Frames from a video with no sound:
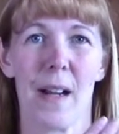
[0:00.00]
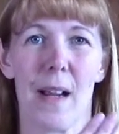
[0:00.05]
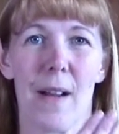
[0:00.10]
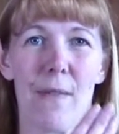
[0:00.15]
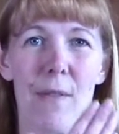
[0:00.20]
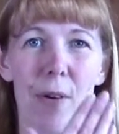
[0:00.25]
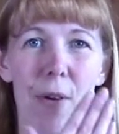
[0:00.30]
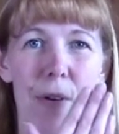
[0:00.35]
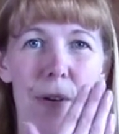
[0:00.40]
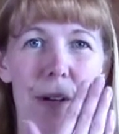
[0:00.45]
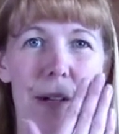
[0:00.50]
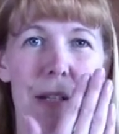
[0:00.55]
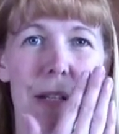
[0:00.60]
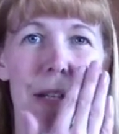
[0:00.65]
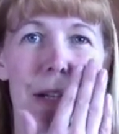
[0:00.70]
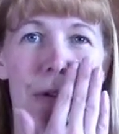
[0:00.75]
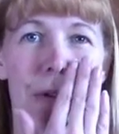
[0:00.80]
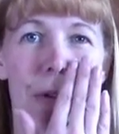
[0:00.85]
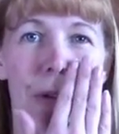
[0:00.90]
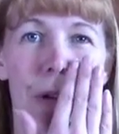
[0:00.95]
and we're going
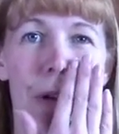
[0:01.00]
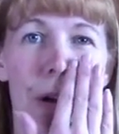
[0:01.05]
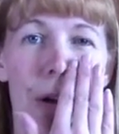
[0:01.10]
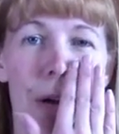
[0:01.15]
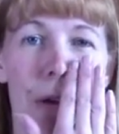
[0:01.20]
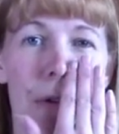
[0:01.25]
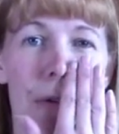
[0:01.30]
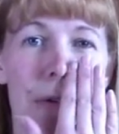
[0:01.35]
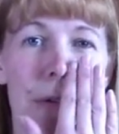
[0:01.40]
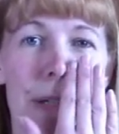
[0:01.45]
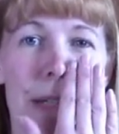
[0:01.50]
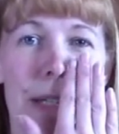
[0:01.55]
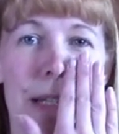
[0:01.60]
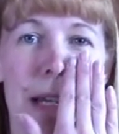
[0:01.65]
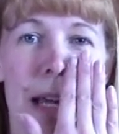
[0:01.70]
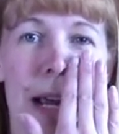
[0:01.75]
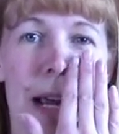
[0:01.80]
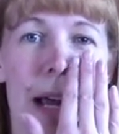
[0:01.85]
to close